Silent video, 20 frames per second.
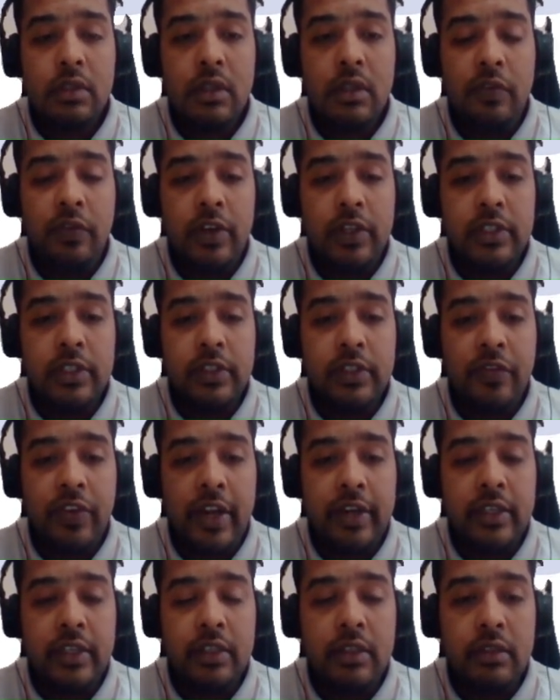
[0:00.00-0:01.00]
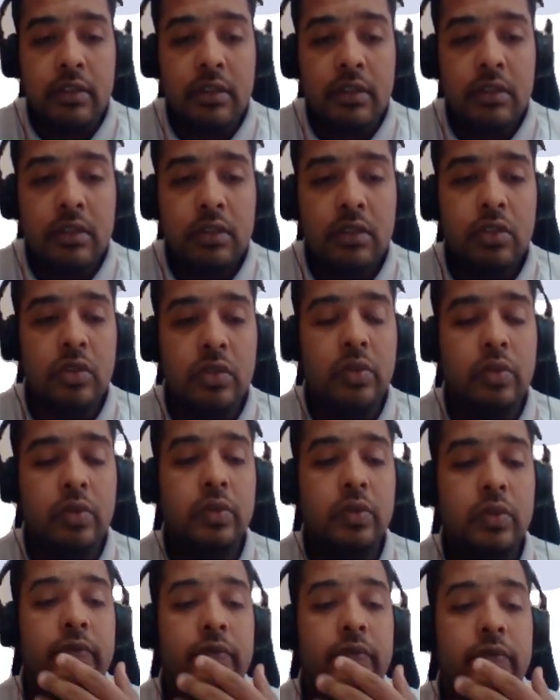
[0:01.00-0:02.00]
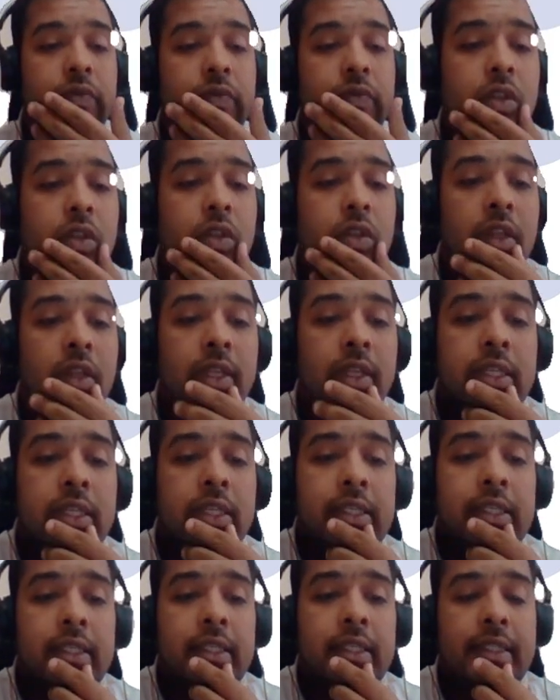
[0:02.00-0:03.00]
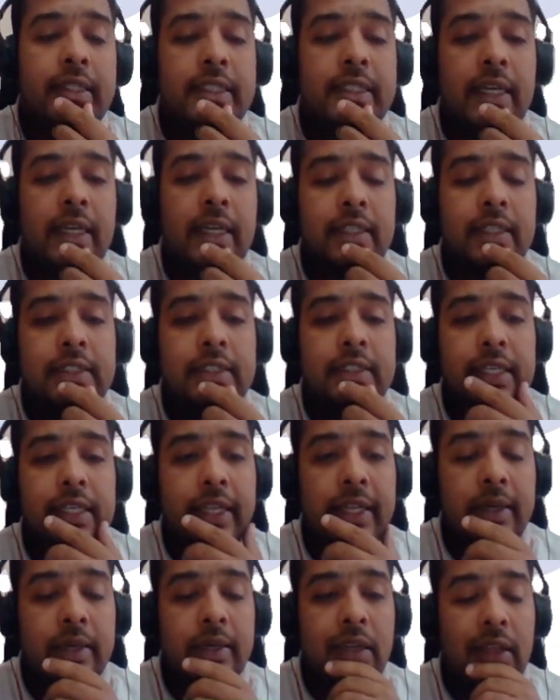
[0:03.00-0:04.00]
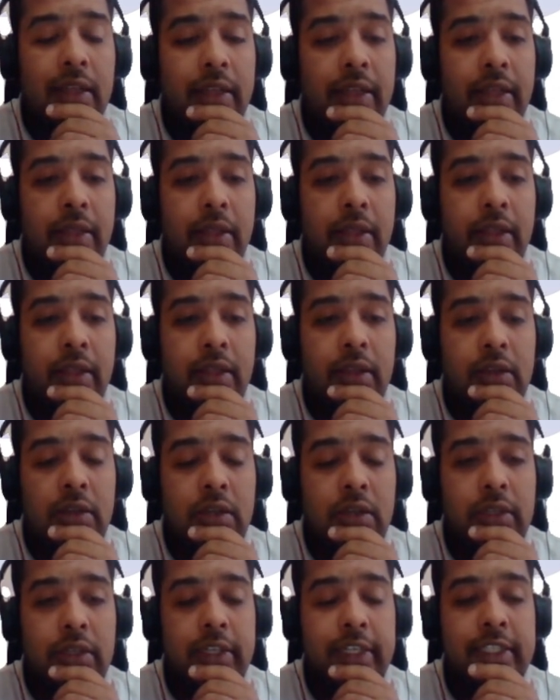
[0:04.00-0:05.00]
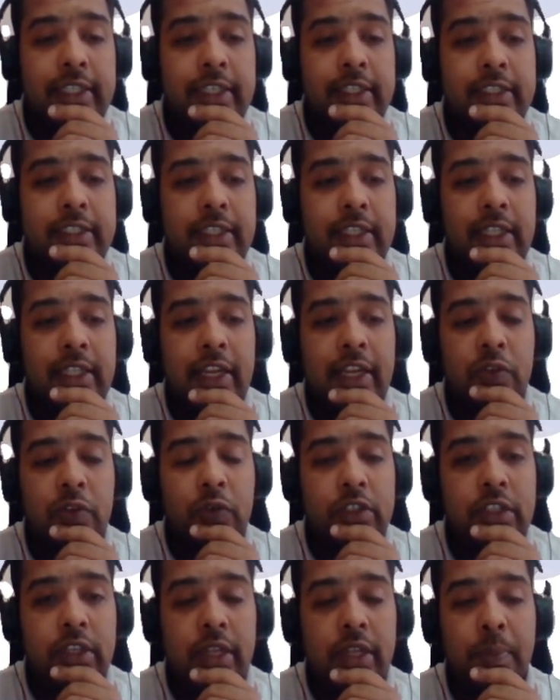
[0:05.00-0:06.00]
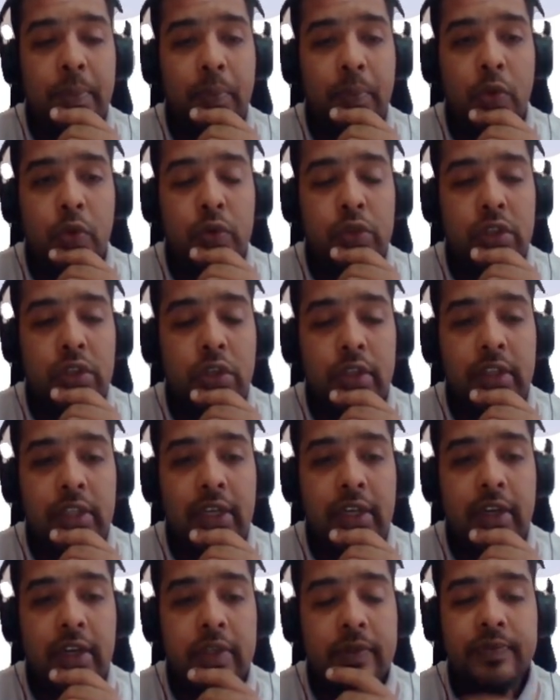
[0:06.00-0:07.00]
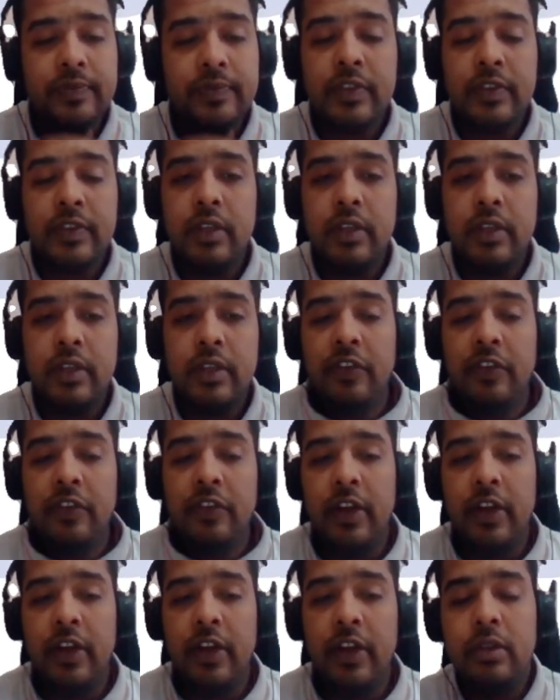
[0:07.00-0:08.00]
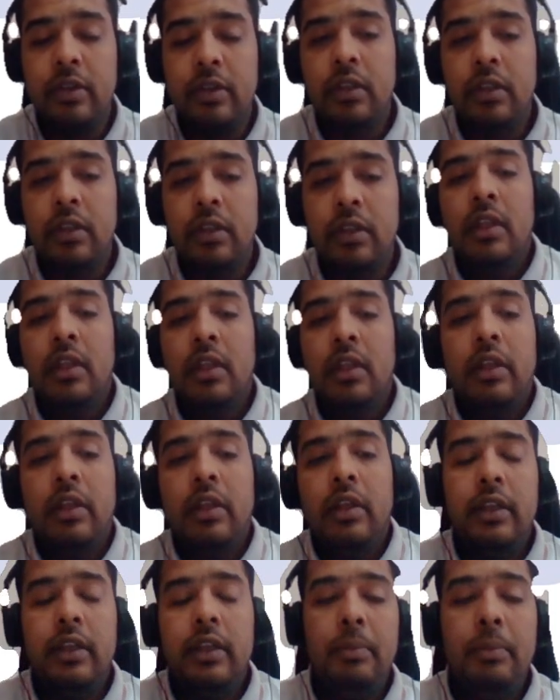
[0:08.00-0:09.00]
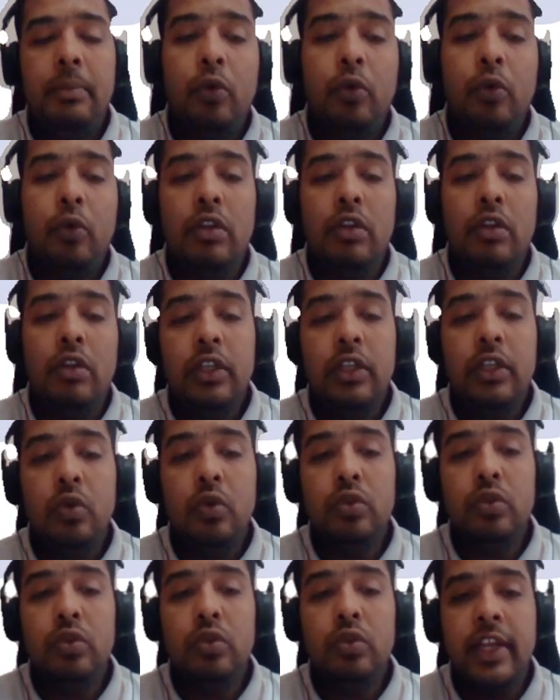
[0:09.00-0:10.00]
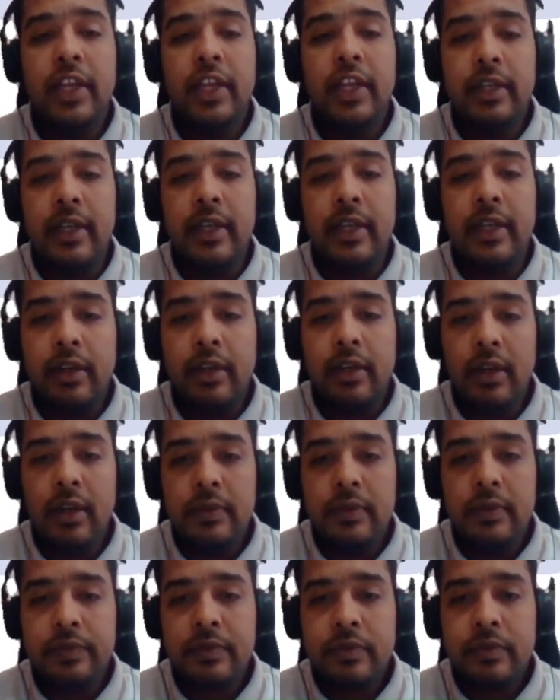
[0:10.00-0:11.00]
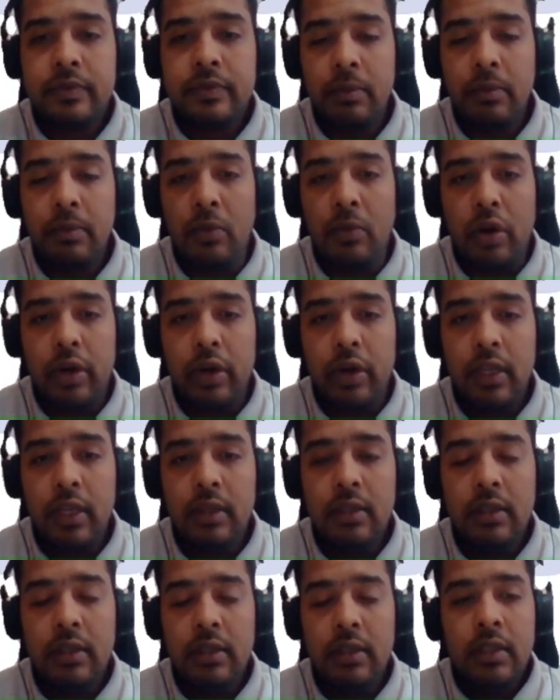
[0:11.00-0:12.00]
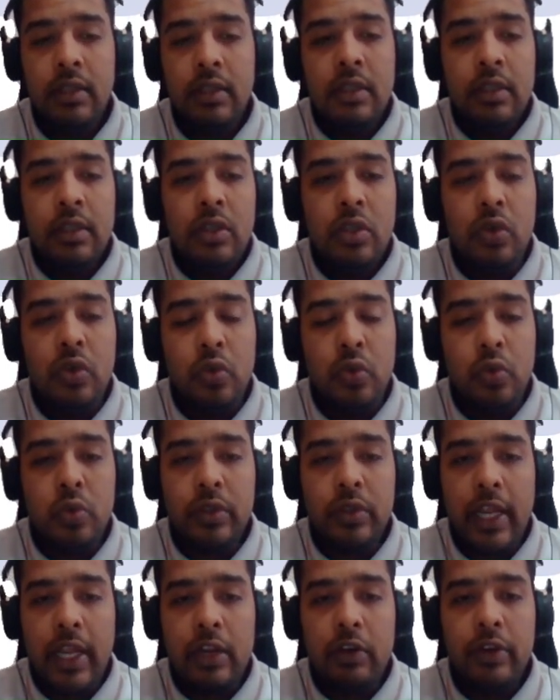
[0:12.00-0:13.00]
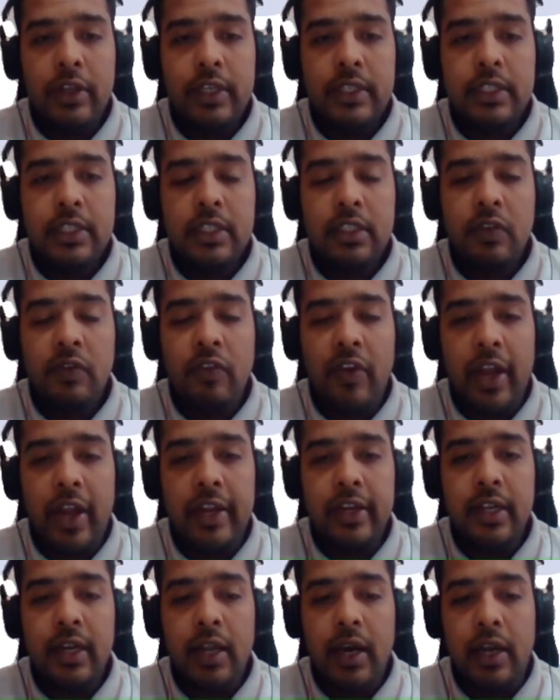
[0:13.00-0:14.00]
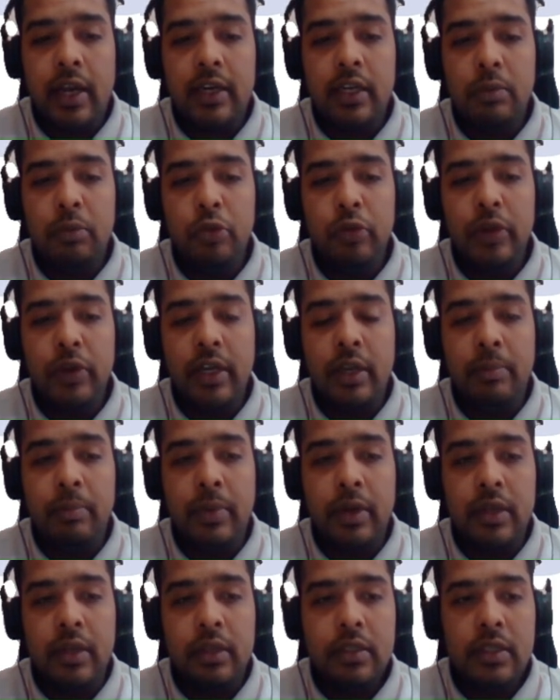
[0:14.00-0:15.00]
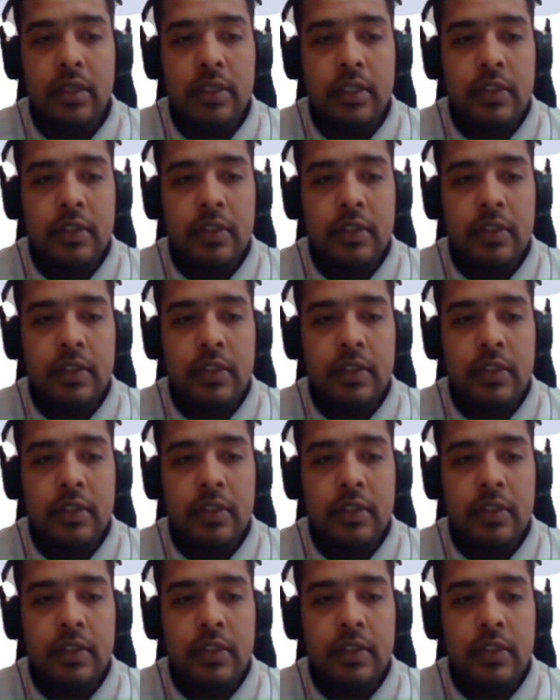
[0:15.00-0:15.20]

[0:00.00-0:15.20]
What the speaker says: conversion factor. So these are the certain restriction that was imposed on the different imposed on the use of the internal model to calculate its final RWA number.